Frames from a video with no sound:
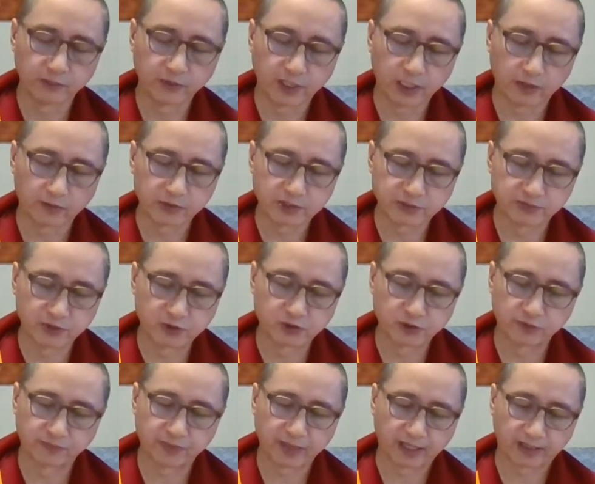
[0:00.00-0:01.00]
even our
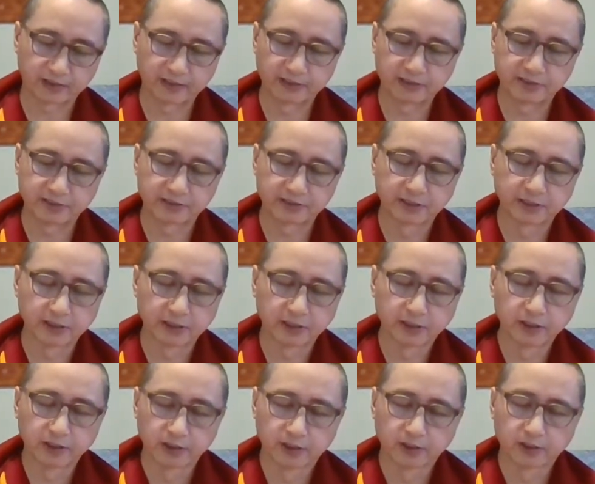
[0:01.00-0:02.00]
spiritual practice
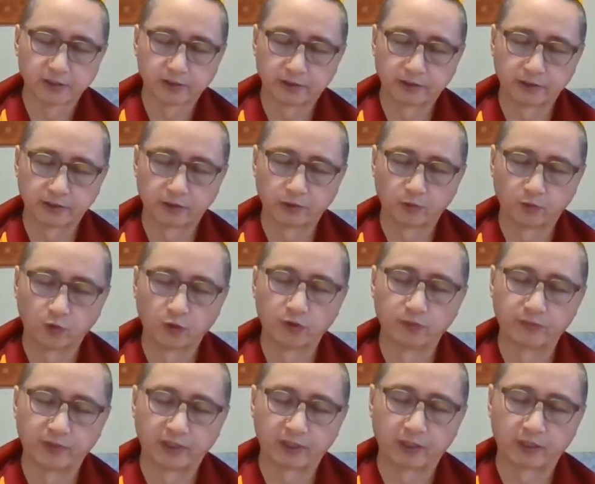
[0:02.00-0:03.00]

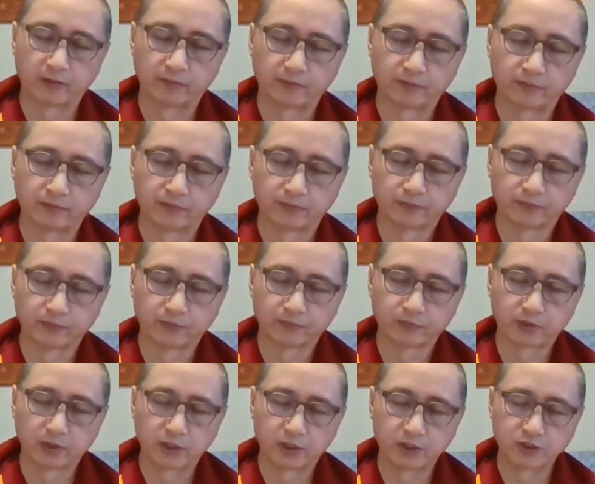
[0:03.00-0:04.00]
won't become
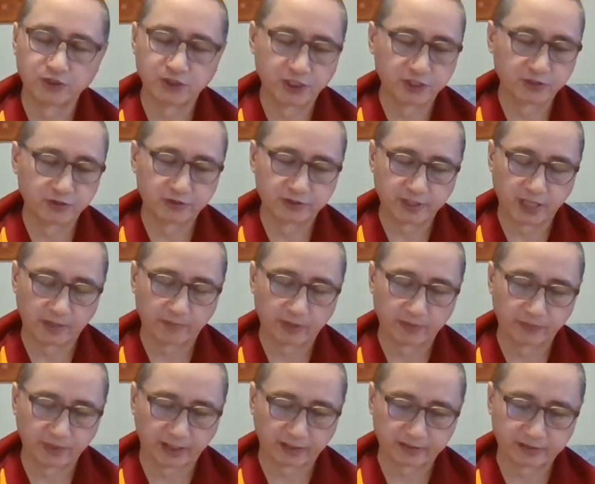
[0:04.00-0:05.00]
a genuine
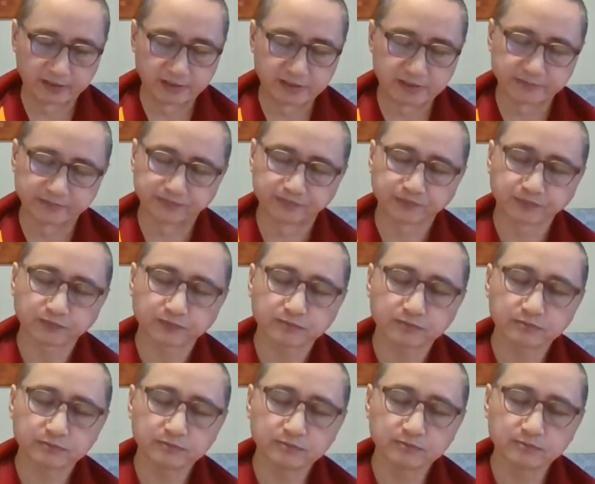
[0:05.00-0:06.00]
Dharma practice.
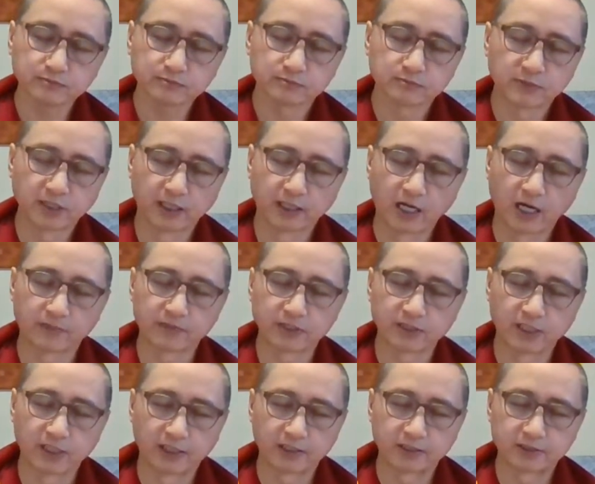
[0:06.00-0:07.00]
Then
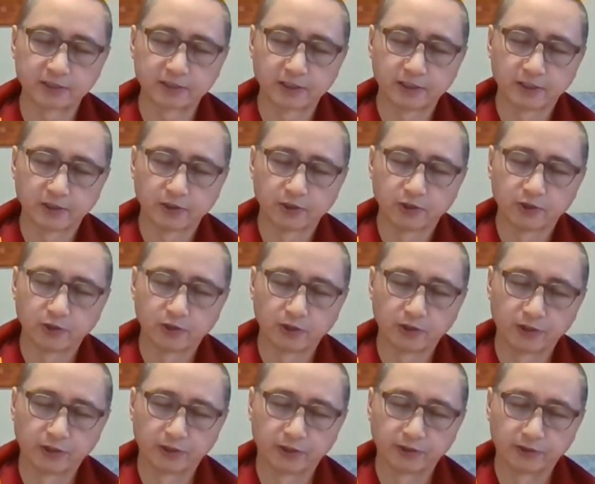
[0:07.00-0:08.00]
after that,
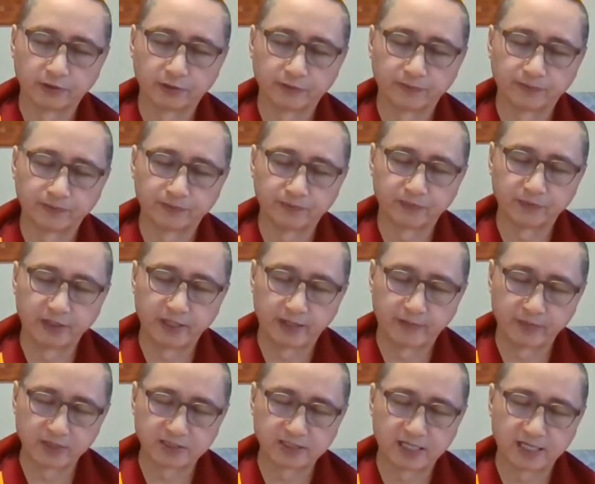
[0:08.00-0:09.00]

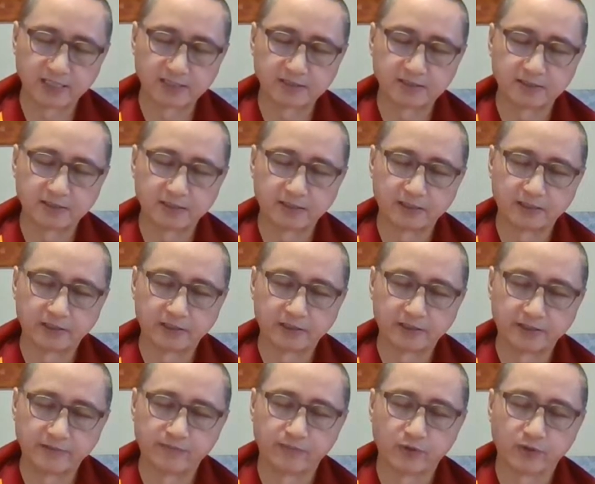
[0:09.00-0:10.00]
they emphasize
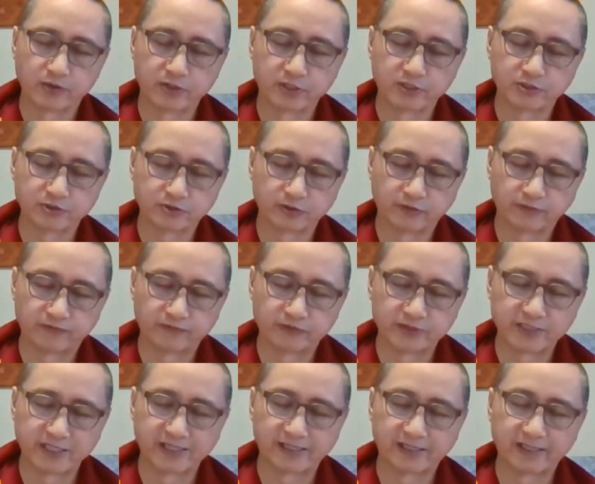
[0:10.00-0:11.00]
the importance
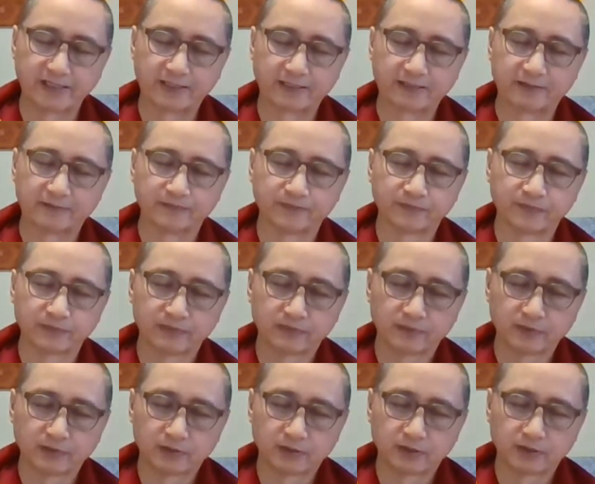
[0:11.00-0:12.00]
of taking
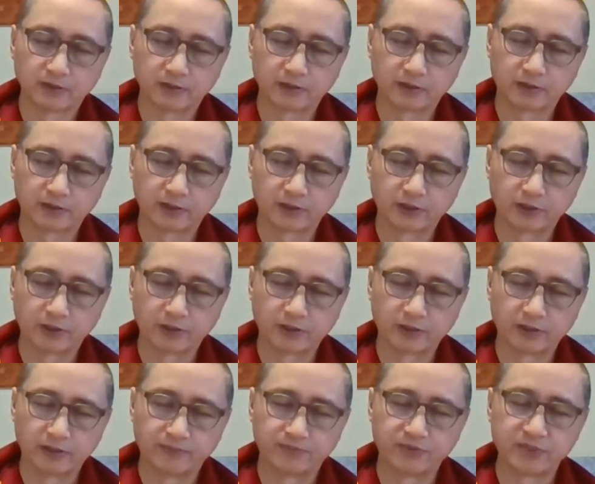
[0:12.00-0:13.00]

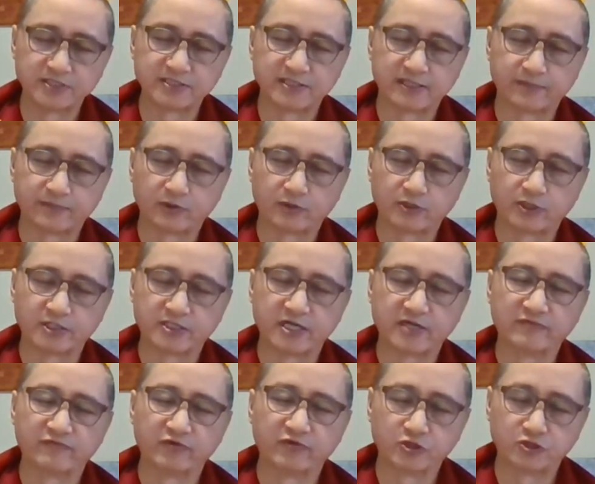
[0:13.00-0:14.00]
the precept on the
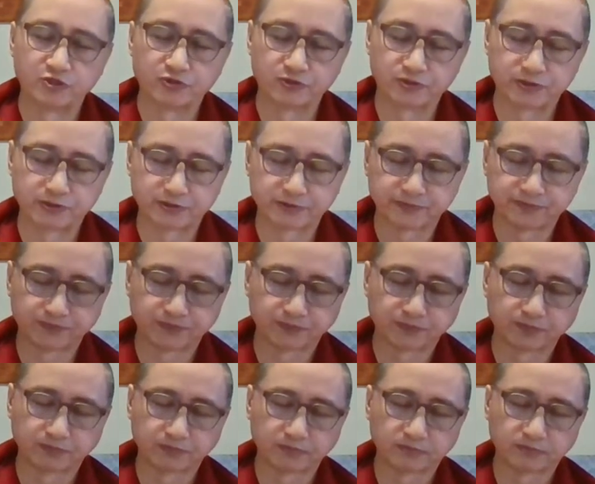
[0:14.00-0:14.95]
10 virtues,